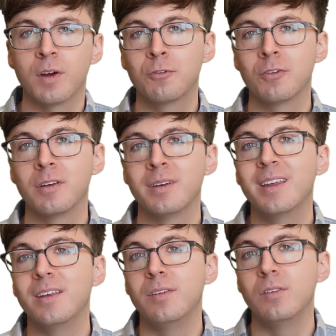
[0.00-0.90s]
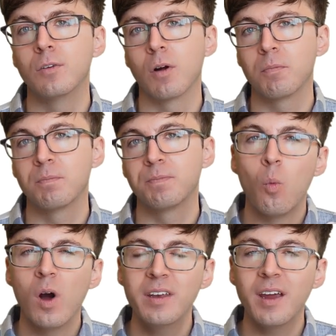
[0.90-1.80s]
function is zero.
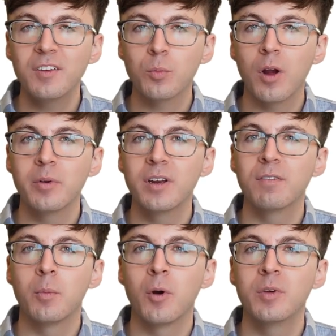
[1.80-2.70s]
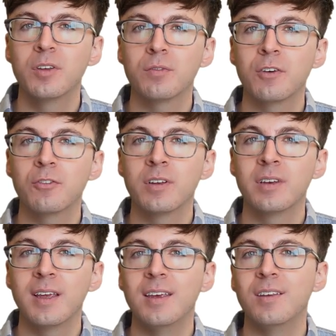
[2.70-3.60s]
One nice property of the Mobius
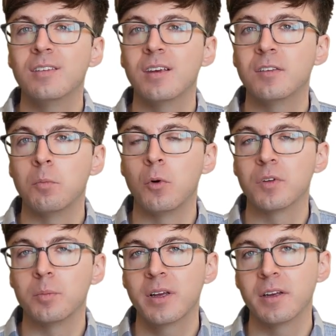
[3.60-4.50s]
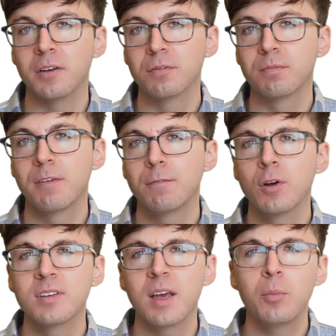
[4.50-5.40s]
function is its multiplicative. For
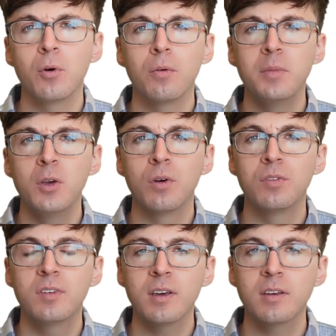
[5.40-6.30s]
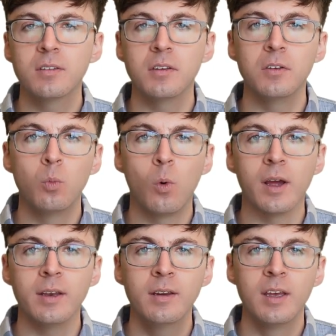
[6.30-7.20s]
example, mu of 6 is
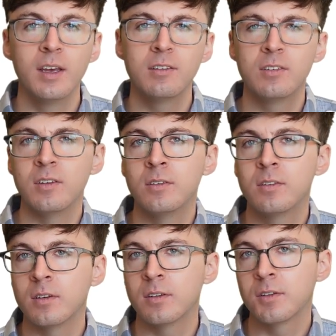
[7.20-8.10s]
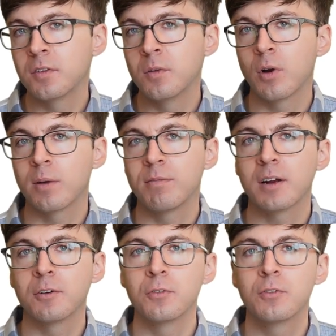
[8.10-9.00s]
1, since 6 has the prime
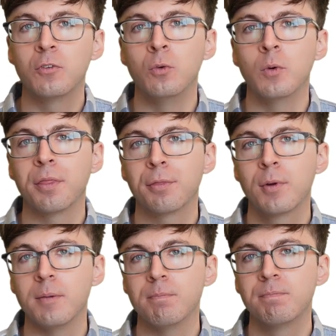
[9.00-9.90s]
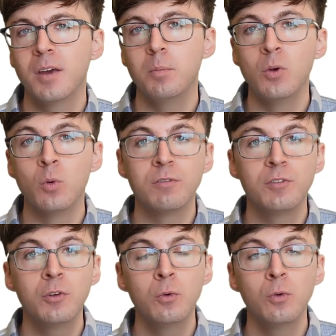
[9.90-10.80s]
factors 2 and 3. Mu of
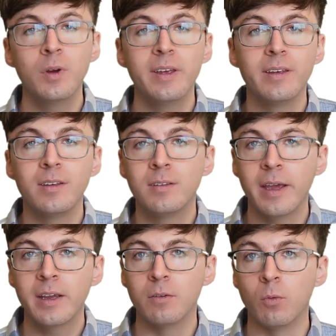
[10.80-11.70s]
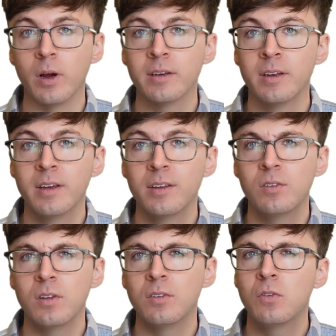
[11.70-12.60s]
2 is negative 1,
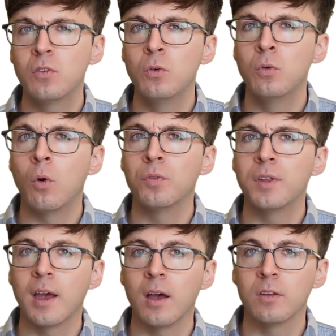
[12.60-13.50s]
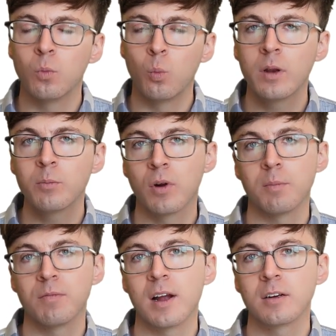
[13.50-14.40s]
since 2 only has one
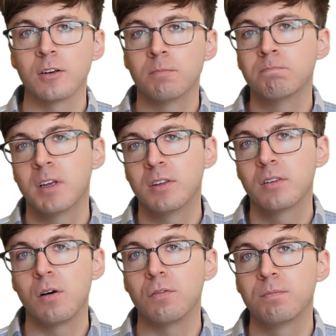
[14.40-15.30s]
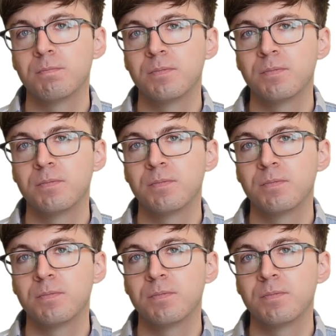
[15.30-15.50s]
prime factor itself.